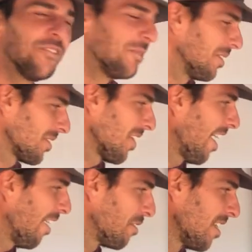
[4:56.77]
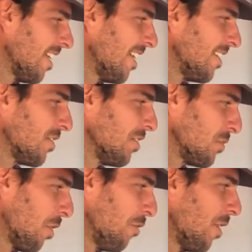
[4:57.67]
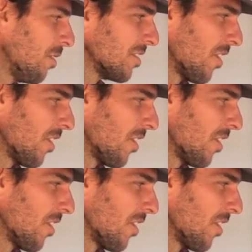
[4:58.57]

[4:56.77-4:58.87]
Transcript: We also have the two 12 volt